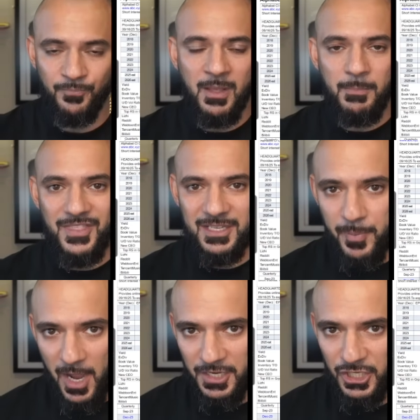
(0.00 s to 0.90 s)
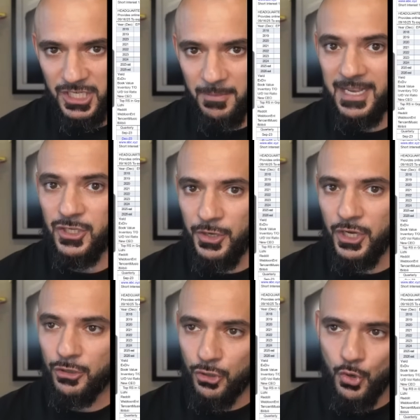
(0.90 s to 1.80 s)
But this partnership is only
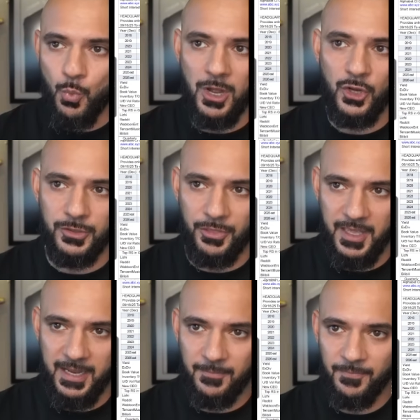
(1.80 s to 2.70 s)
going to do one good thing.